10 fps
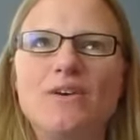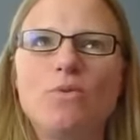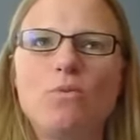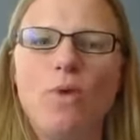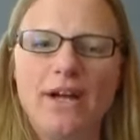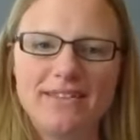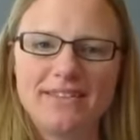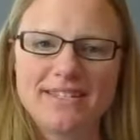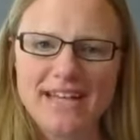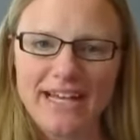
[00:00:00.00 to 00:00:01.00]
what
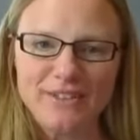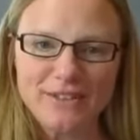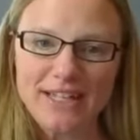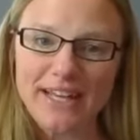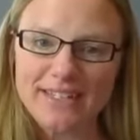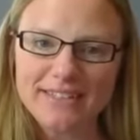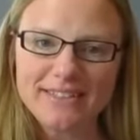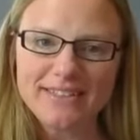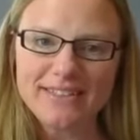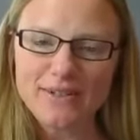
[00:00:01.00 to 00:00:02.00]
the sky looked like
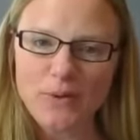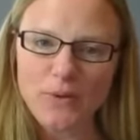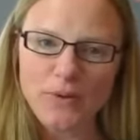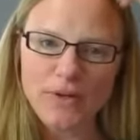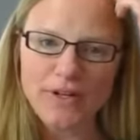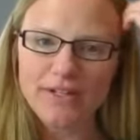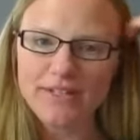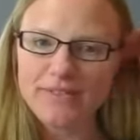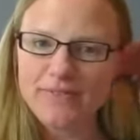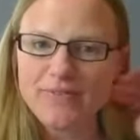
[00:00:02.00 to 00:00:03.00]
or
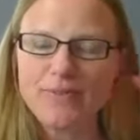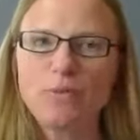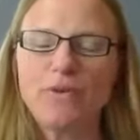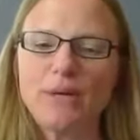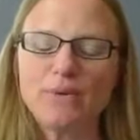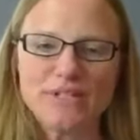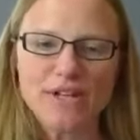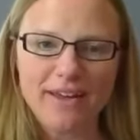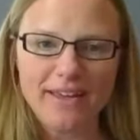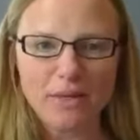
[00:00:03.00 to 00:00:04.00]
what they were
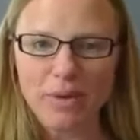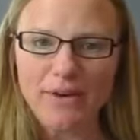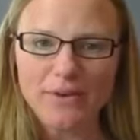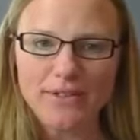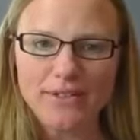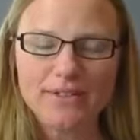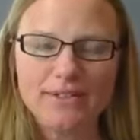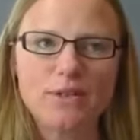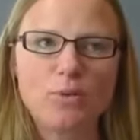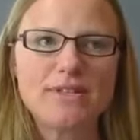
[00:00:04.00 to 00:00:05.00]
talking about
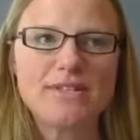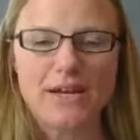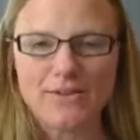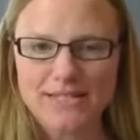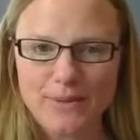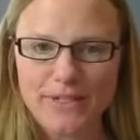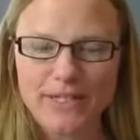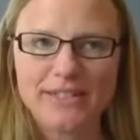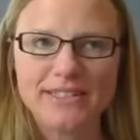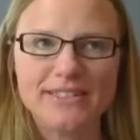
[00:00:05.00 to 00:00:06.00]
or what sounds they were
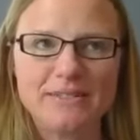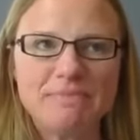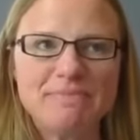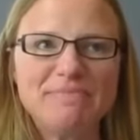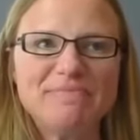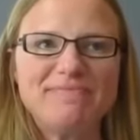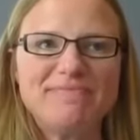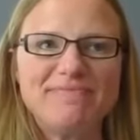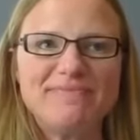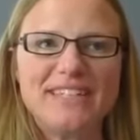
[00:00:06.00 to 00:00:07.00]
hearing.
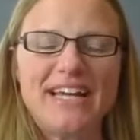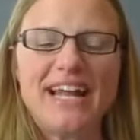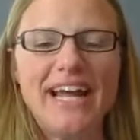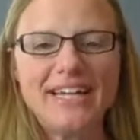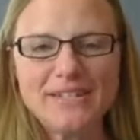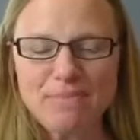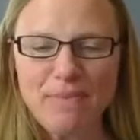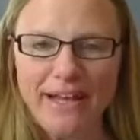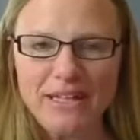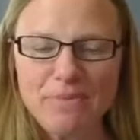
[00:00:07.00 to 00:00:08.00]
And I had to
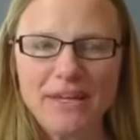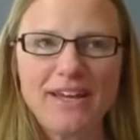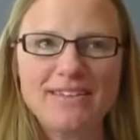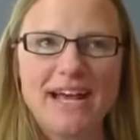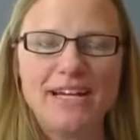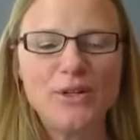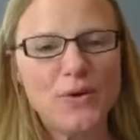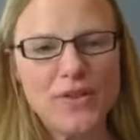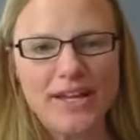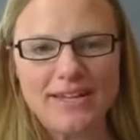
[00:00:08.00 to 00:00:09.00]
smile because I
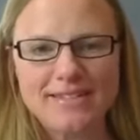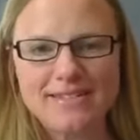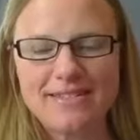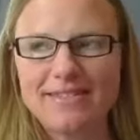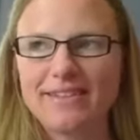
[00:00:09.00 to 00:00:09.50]
know that as